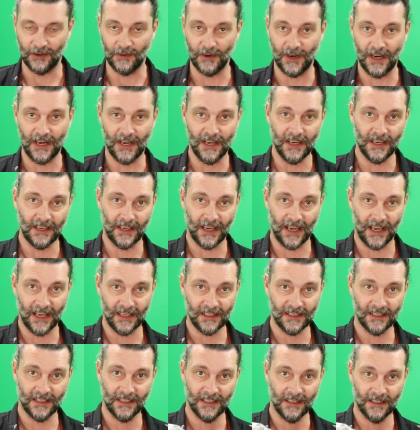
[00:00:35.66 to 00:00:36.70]
a gray
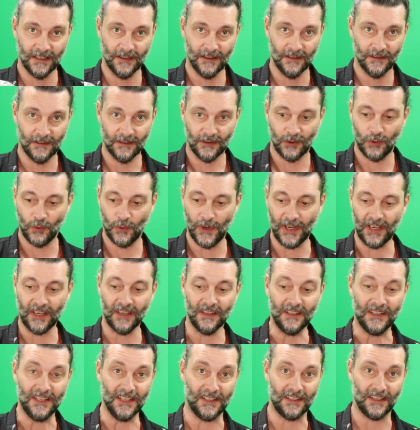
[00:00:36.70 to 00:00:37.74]
gas
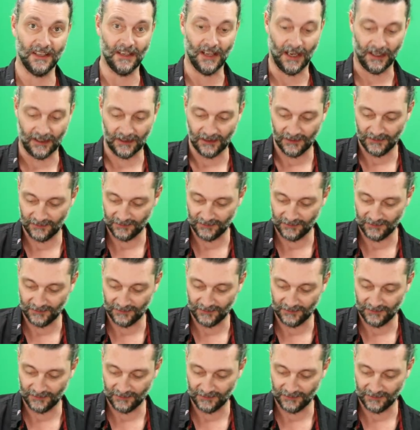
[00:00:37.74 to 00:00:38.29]
quick disconnect.